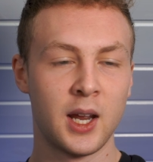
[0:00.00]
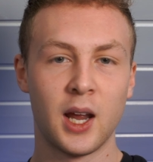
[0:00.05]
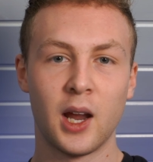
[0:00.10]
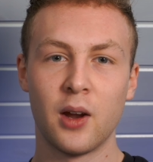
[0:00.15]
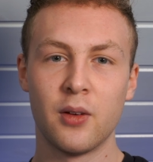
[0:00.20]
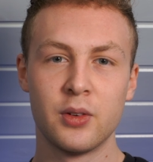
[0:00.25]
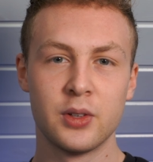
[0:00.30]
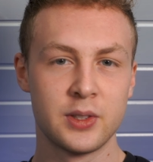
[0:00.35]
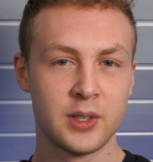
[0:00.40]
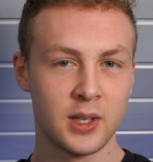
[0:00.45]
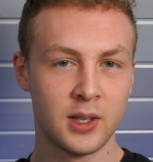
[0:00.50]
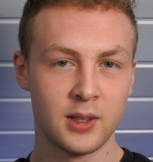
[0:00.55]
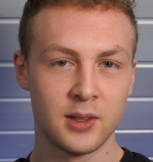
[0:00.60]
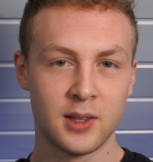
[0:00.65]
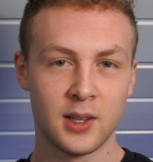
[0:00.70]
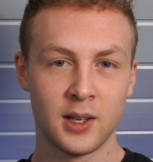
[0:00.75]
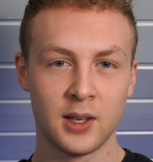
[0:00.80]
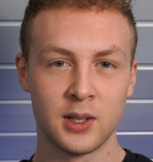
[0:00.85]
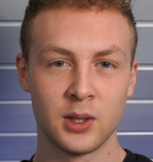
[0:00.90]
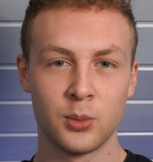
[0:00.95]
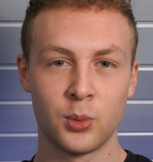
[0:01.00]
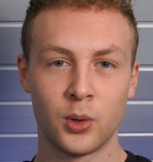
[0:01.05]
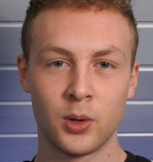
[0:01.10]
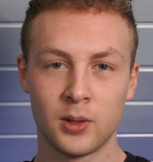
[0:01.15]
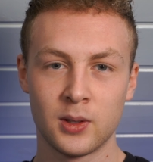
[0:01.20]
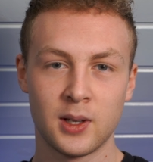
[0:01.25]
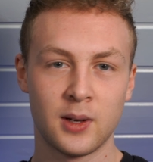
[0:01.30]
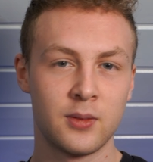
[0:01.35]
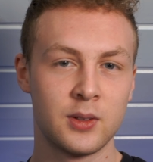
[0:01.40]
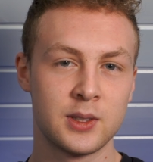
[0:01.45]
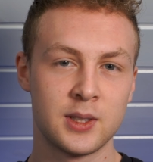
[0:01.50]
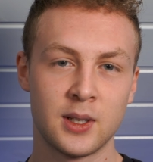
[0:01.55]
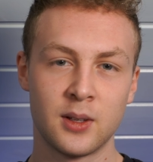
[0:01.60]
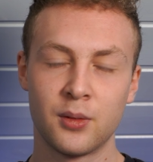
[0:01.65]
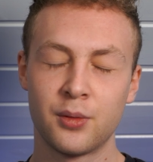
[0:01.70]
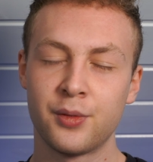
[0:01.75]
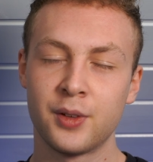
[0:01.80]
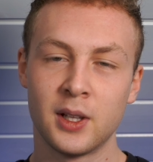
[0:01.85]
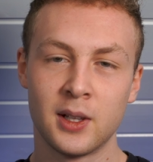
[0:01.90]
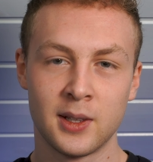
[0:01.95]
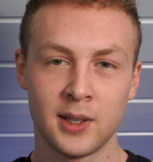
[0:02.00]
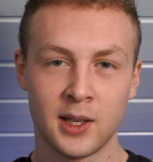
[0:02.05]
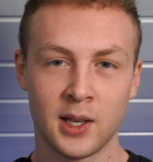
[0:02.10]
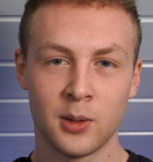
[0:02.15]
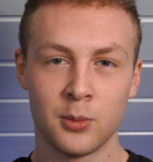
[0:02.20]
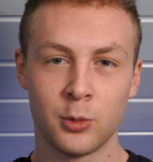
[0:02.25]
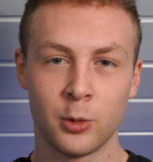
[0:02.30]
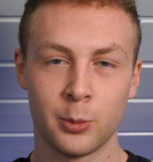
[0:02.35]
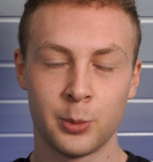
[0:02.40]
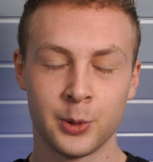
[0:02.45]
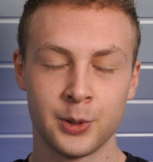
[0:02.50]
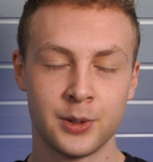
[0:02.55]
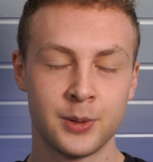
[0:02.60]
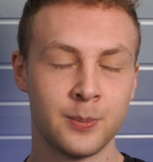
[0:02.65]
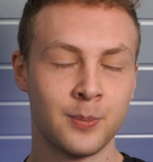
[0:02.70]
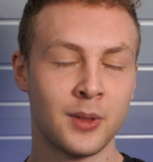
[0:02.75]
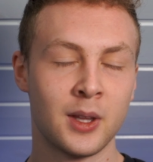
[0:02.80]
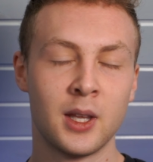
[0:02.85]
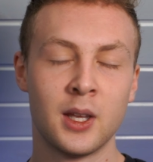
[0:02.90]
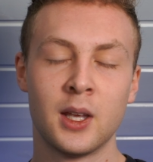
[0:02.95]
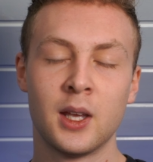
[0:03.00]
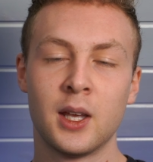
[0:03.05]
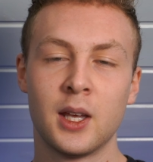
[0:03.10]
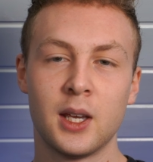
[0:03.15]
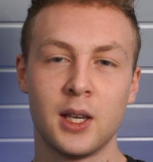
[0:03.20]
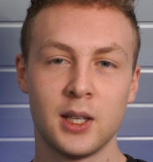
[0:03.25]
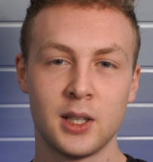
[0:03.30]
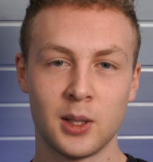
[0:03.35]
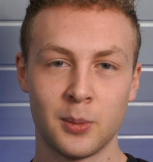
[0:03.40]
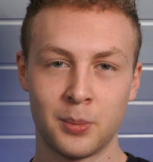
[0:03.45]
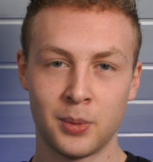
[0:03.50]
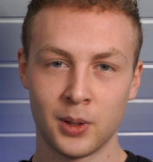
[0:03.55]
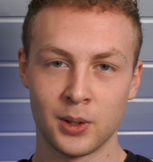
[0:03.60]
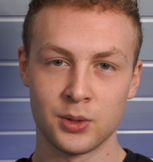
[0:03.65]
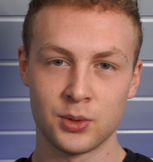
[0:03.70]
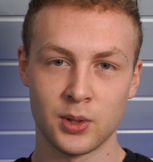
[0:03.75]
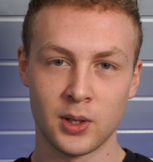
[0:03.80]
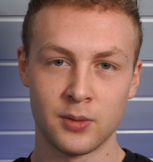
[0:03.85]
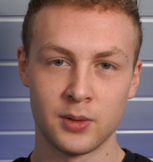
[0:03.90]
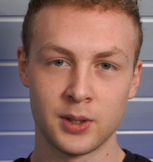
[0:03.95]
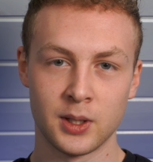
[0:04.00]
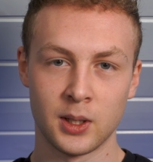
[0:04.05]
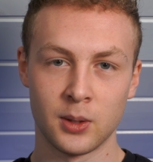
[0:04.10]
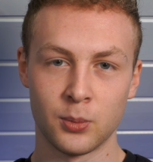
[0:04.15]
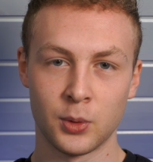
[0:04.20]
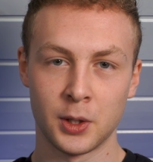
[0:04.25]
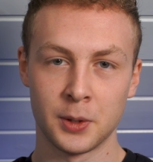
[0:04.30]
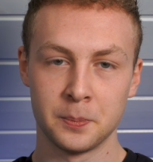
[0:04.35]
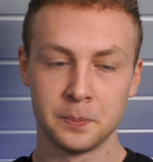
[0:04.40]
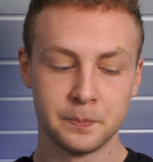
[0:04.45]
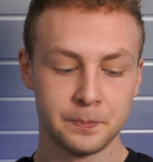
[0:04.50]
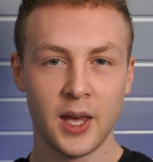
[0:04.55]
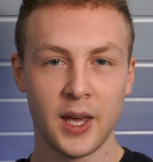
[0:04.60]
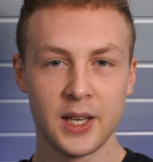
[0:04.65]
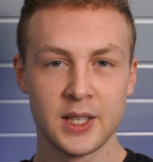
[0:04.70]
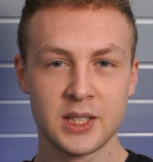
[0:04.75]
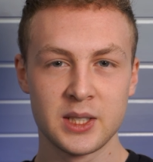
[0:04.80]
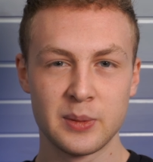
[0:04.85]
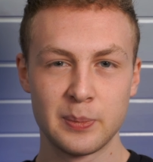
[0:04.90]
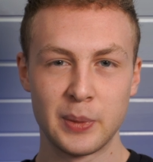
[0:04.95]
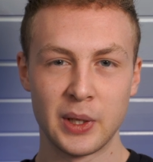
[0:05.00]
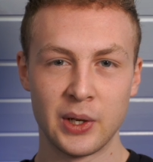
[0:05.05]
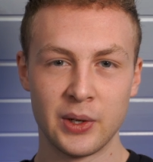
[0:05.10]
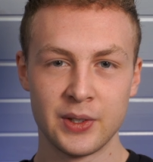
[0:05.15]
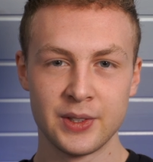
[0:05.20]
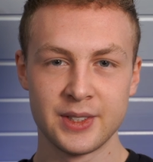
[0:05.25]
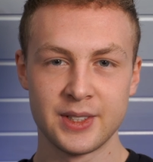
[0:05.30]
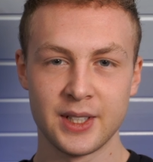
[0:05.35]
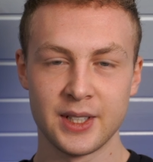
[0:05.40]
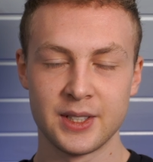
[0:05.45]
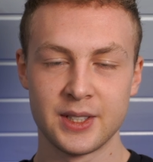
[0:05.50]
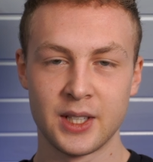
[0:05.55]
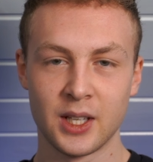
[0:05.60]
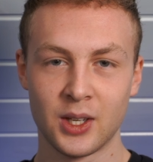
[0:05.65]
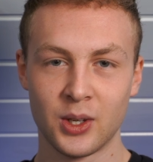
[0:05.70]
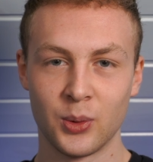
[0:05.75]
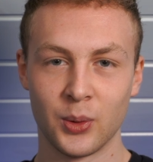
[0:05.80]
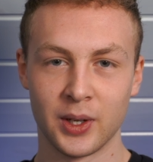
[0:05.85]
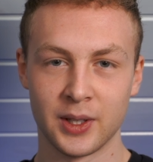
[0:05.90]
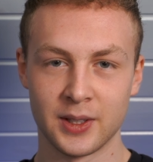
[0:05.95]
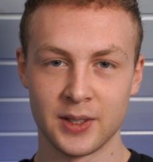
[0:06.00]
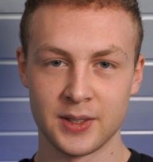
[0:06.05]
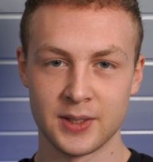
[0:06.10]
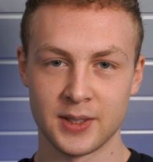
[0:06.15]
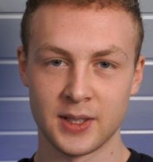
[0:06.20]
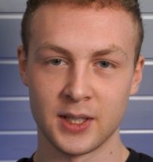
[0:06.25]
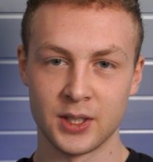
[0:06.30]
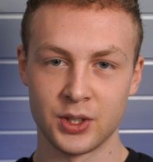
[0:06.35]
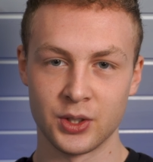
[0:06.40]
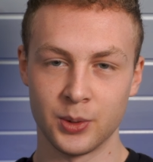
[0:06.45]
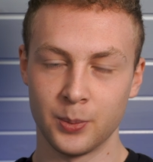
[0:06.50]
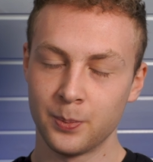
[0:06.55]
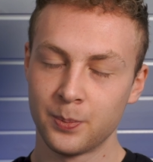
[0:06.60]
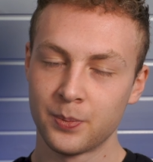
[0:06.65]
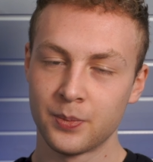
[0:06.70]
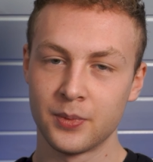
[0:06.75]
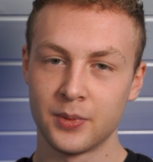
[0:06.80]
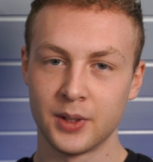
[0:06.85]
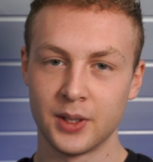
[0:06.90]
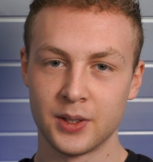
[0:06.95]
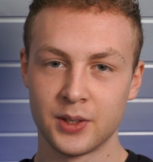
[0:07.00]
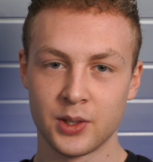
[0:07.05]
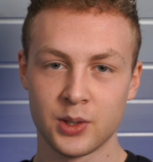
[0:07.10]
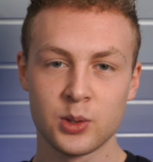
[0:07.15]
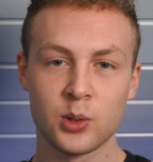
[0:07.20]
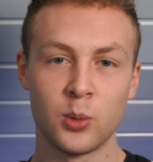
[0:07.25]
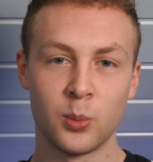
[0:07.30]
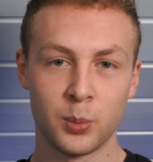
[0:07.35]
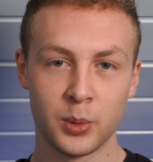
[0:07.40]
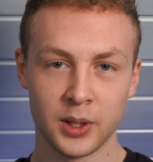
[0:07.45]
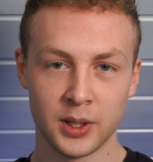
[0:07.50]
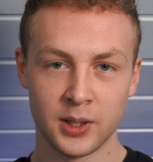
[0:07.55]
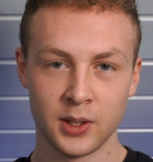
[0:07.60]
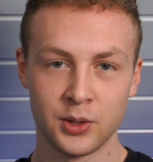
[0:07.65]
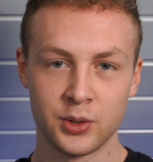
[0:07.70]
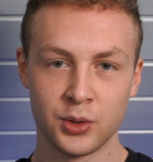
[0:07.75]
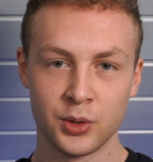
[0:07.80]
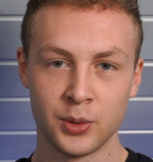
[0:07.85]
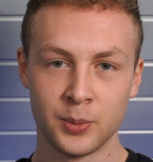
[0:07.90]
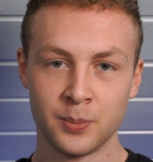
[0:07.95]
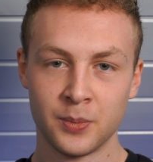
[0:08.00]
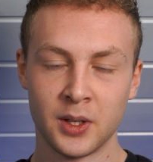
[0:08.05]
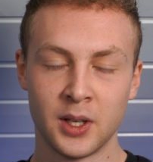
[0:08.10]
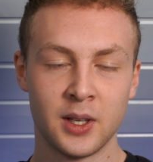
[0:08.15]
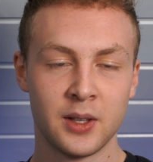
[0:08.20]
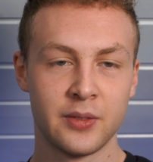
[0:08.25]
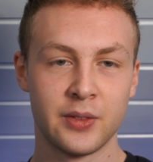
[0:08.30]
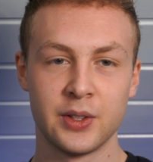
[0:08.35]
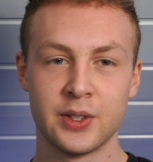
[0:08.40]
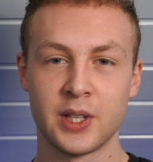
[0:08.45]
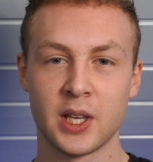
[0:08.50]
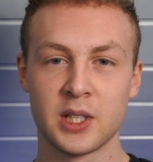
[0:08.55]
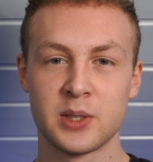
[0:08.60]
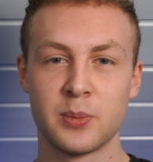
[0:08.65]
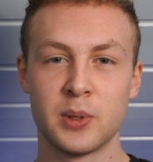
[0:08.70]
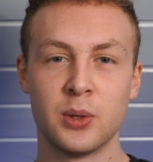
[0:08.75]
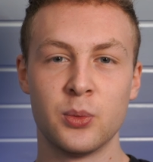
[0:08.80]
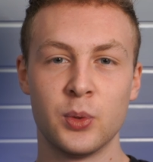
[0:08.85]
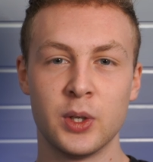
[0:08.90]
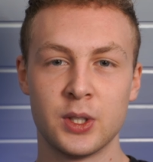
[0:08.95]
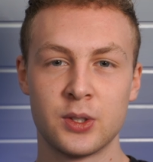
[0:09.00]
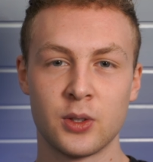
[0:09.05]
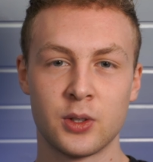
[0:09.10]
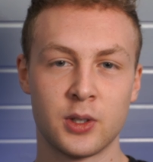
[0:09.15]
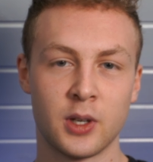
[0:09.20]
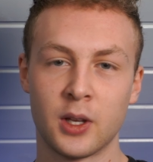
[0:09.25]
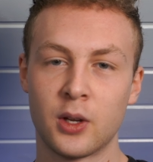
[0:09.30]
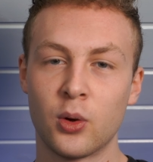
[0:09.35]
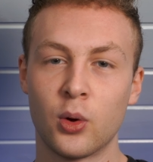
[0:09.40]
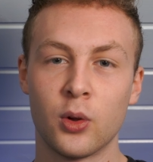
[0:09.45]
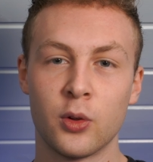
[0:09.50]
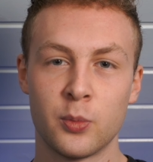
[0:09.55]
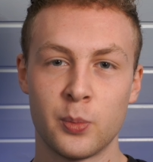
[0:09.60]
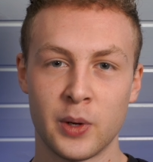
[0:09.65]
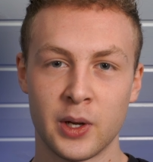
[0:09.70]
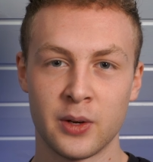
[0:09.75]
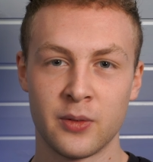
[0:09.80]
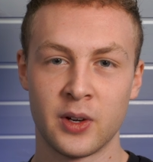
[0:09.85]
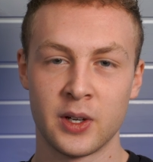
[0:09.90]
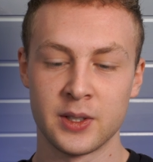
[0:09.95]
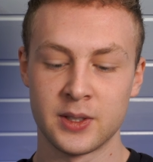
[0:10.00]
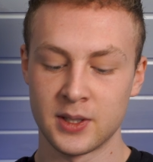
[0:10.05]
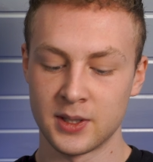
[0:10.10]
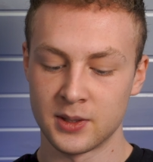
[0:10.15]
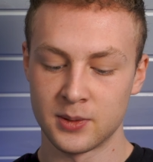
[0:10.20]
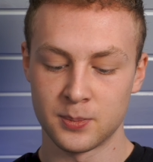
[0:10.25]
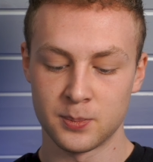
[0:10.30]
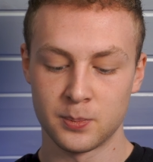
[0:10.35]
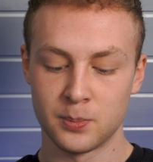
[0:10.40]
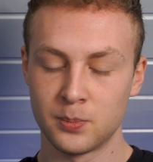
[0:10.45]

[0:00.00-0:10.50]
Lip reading: Every single thing in the world, every single field in game development, it applies to everything, right? Experience is the greatest teacher. This is completely true. This has been researched, like all of my advice is